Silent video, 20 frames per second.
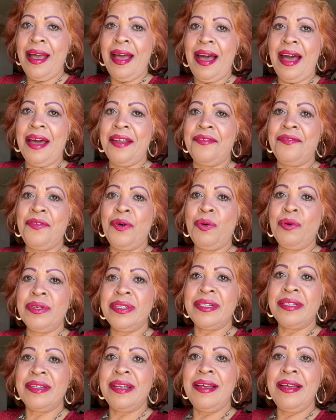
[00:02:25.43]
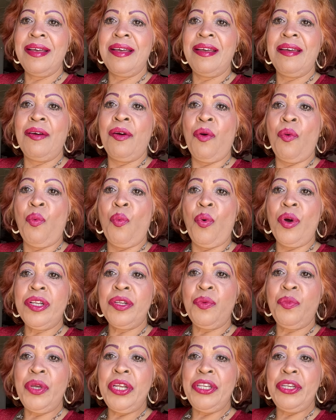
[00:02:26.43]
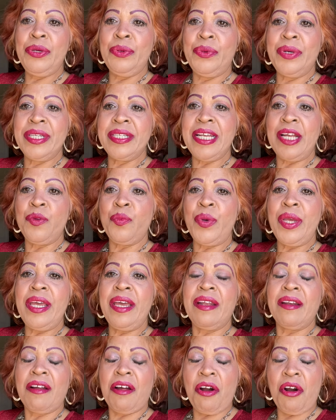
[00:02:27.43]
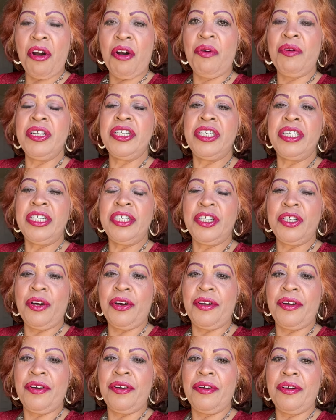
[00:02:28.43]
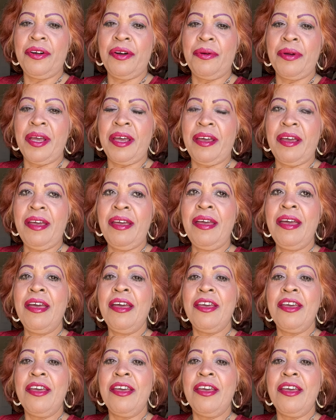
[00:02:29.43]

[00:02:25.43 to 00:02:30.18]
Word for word: And folks, what we do is that we encourage each other, okay?